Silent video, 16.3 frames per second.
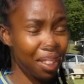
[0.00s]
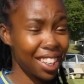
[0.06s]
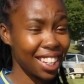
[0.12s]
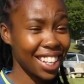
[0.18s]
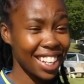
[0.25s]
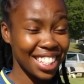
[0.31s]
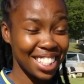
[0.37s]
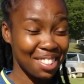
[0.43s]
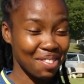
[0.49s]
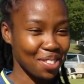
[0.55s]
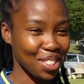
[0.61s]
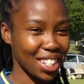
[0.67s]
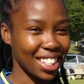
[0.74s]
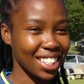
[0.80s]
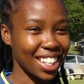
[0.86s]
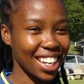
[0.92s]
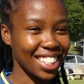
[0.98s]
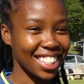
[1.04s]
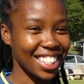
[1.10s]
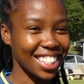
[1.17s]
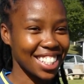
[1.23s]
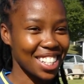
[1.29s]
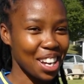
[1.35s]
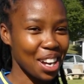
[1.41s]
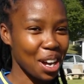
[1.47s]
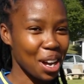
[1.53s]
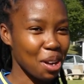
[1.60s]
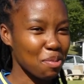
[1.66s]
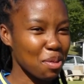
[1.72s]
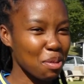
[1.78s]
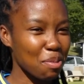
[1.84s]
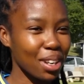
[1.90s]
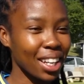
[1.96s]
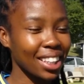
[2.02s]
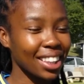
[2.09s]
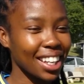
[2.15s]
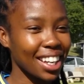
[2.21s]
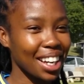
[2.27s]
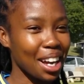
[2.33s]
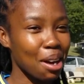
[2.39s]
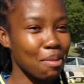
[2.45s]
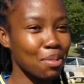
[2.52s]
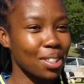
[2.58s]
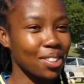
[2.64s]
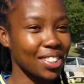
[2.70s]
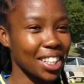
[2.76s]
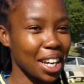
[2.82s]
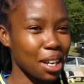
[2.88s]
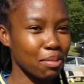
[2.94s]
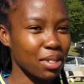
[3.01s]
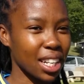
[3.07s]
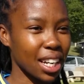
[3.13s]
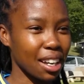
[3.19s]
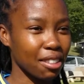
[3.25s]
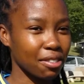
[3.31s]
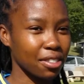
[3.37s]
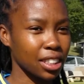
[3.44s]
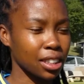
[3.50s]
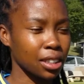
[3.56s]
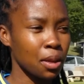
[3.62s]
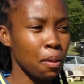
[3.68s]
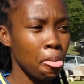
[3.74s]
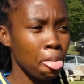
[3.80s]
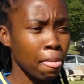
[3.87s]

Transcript: Yes, I'm very excited. I played there a couple of games, and I feel